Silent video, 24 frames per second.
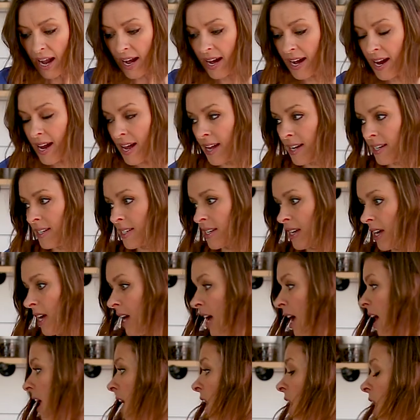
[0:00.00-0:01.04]
and
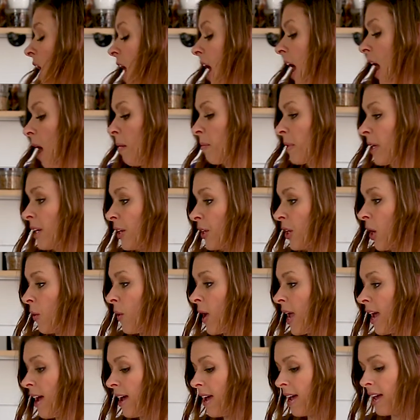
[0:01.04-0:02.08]
I'm gonna go
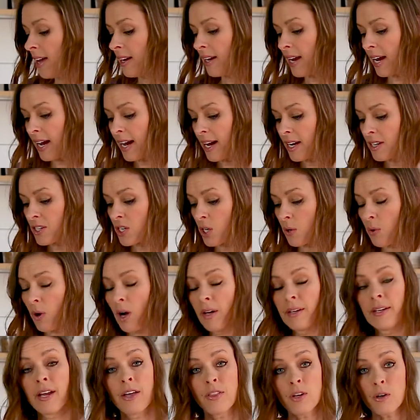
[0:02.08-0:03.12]
ahead and do
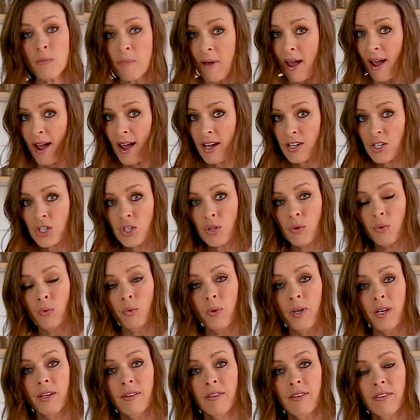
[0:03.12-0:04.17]
another batch
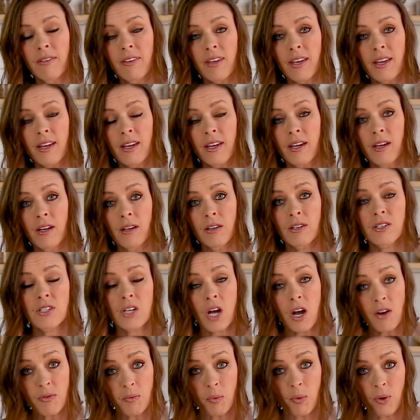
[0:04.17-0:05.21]
with the
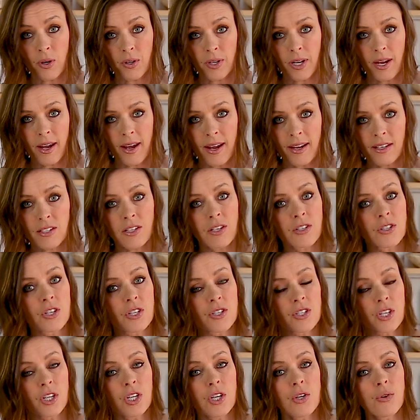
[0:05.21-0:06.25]
soft boiled eggs
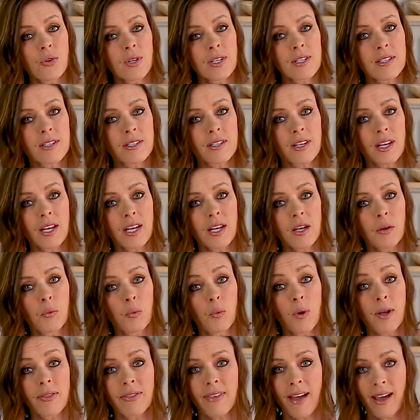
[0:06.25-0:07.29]
just so you can see
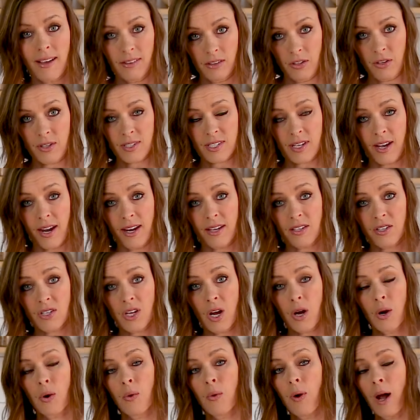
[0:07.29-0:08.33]
what that looks like.
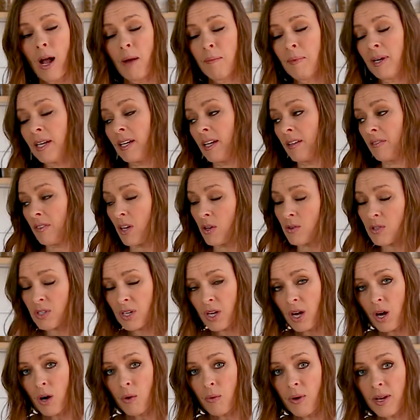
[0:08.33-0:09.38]
So I'm gonna get those
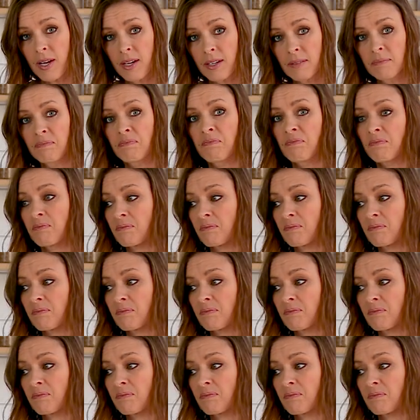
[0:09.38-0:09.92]
going